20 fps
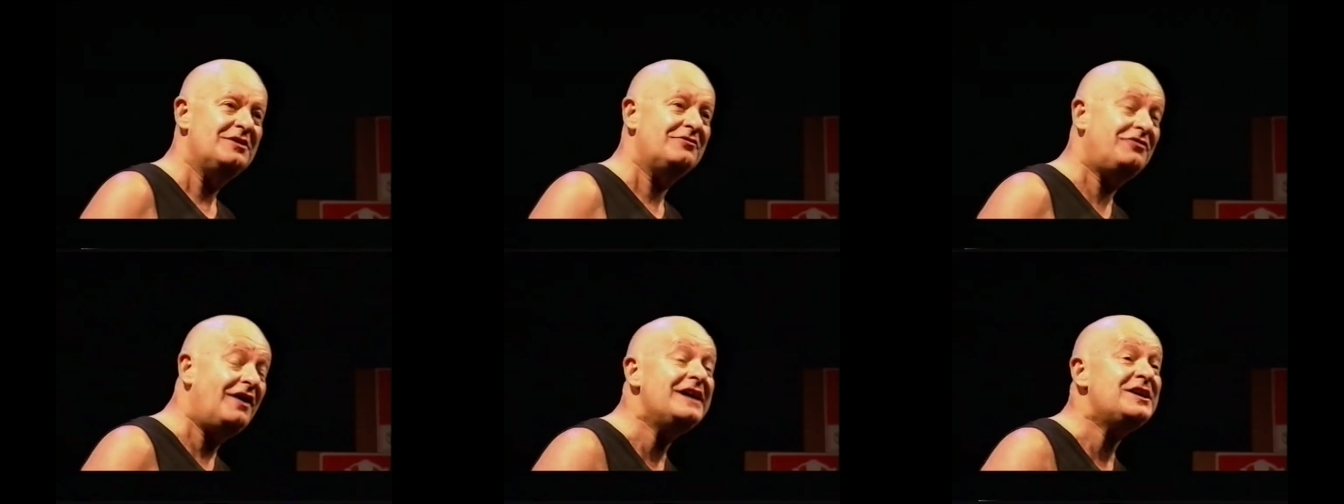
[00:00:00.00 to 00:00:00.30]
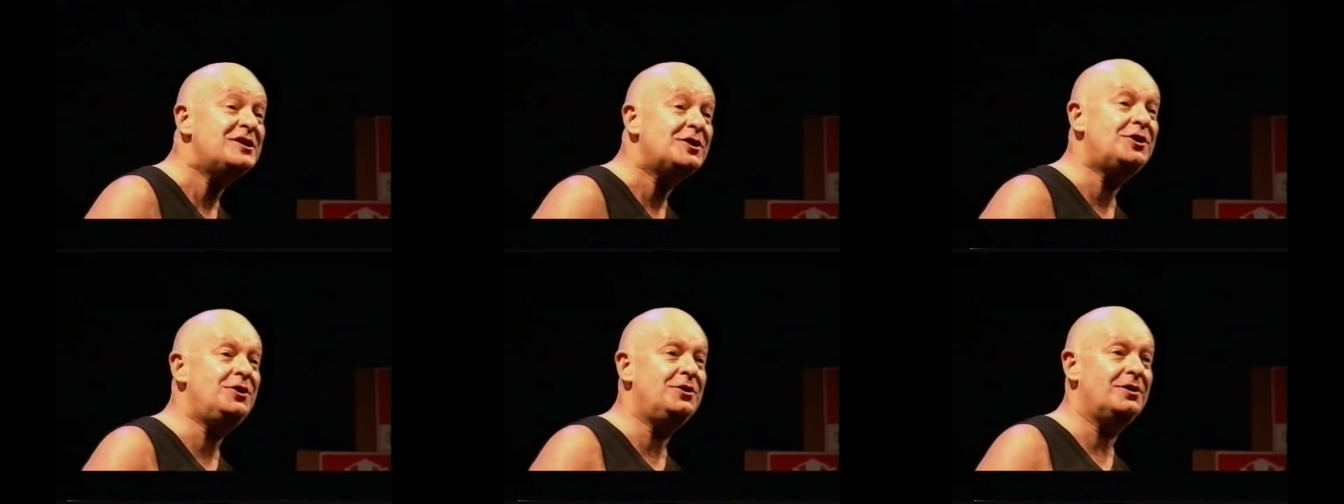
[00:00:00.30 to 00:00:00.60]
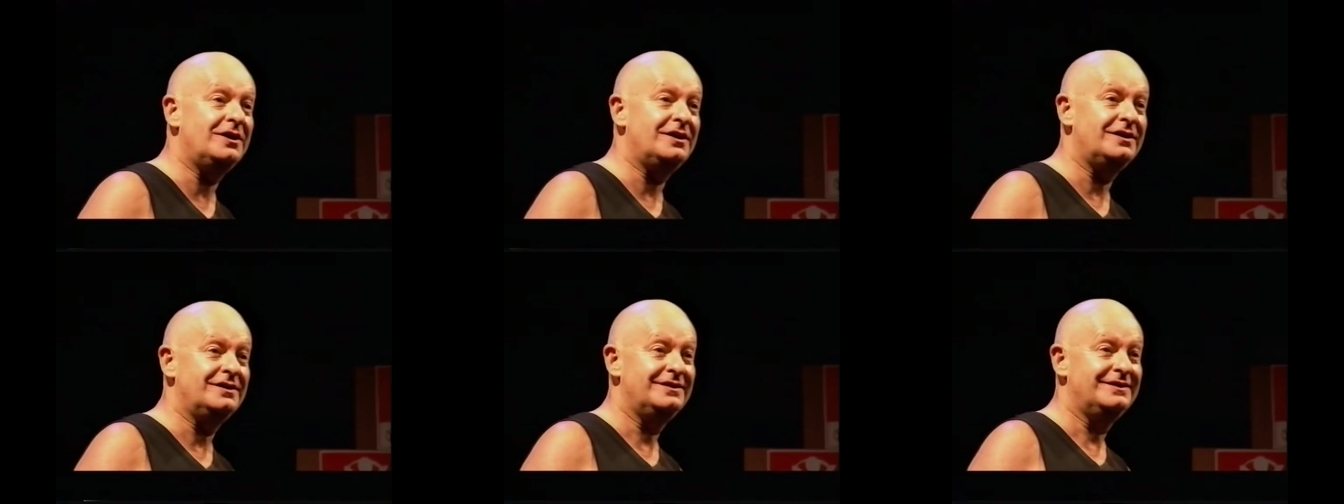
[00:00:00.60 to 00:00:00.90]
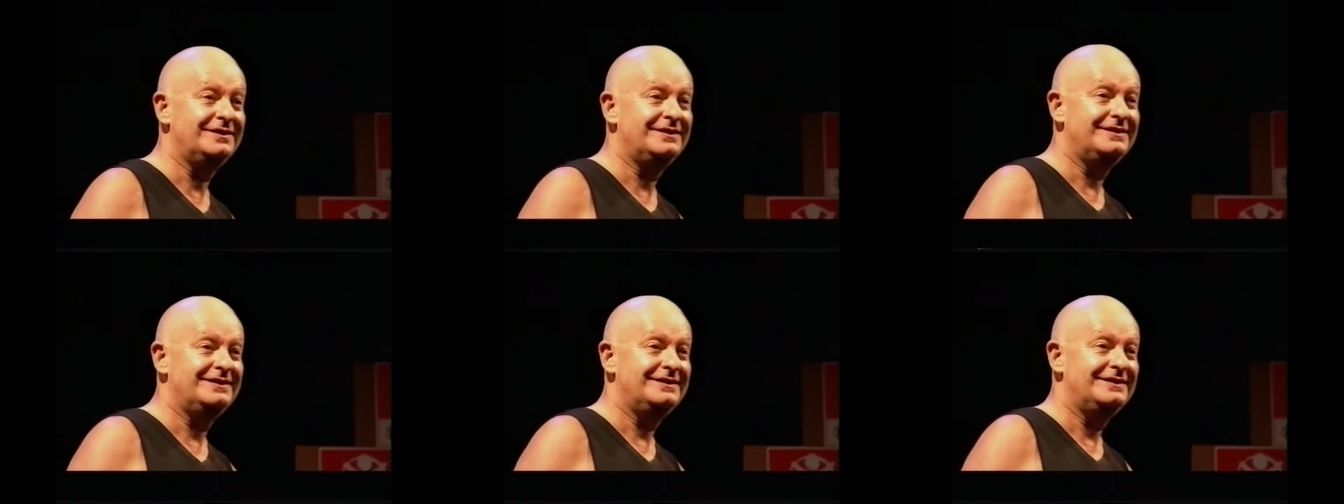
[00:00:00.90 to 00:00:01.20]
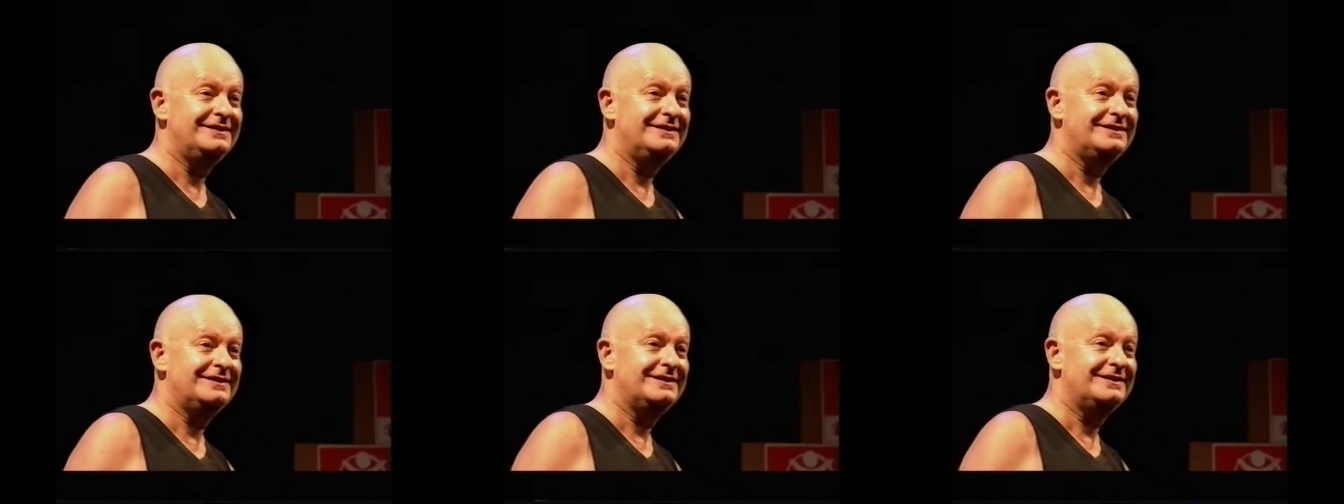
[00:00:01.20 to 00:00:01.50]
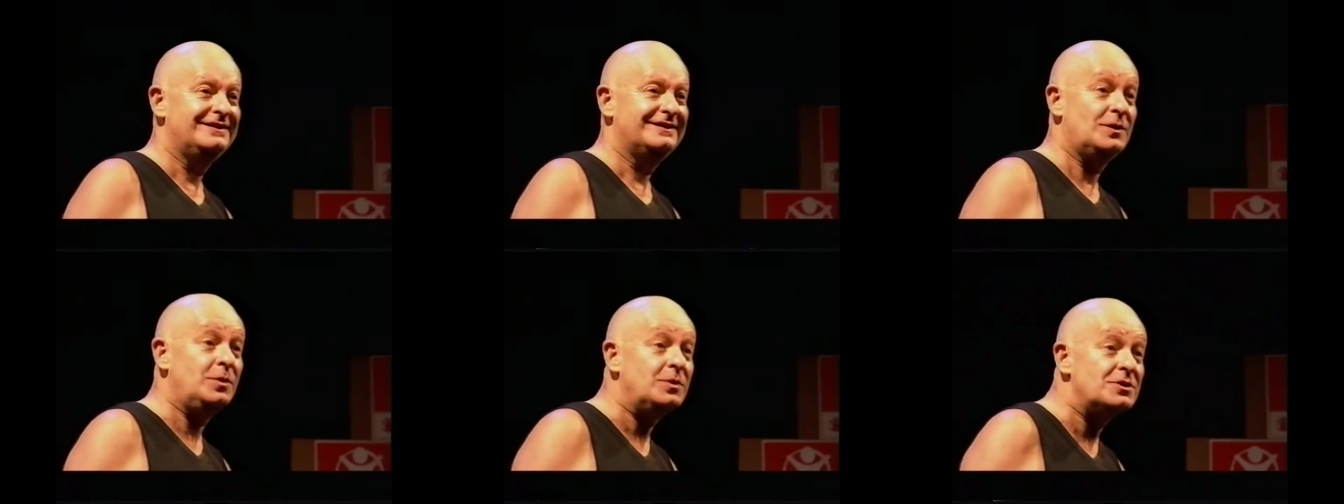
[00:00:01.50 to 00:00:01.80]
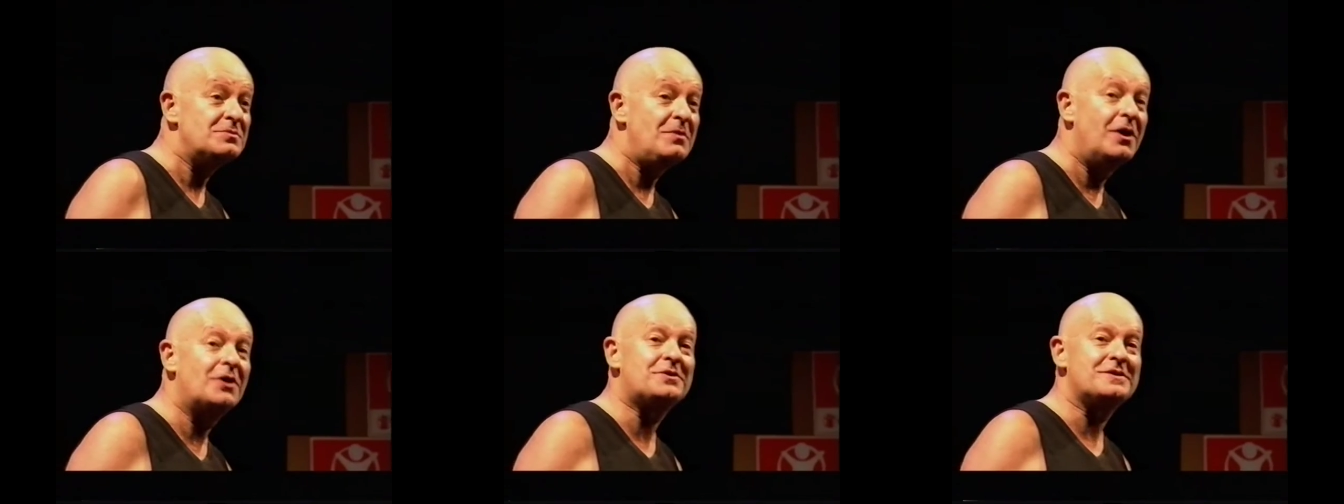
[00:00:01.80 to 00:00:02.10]
find a cure called
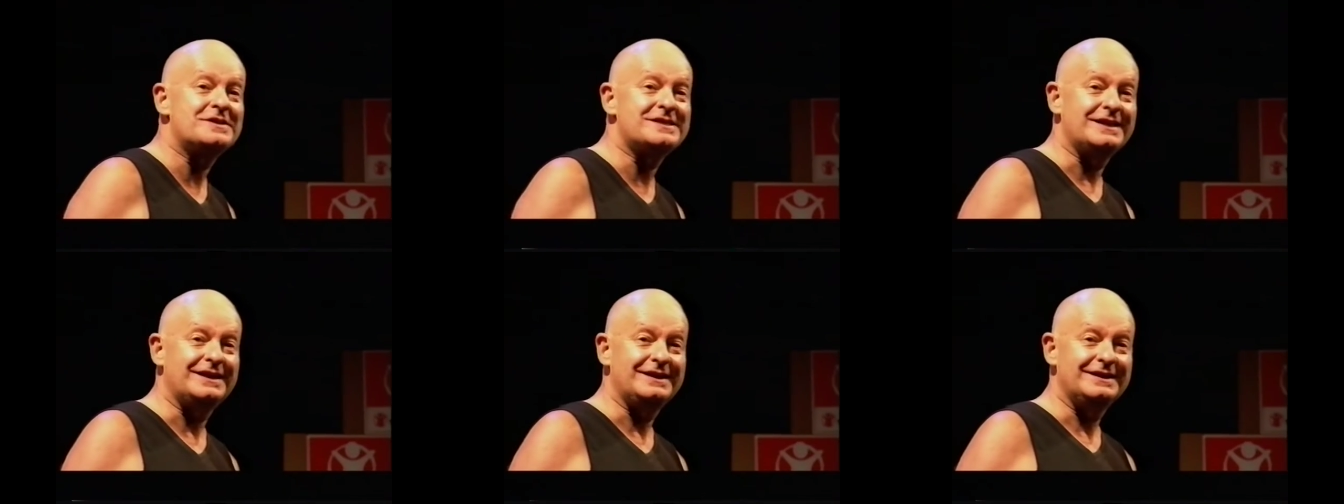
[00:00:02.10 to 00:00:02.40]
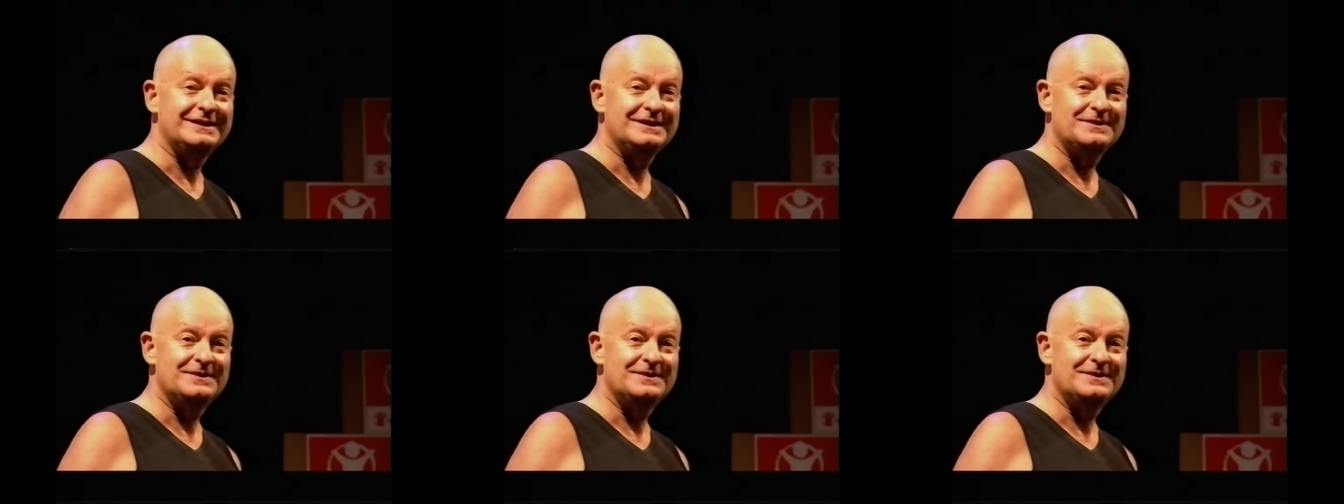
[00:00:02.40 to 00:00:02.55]
democracy.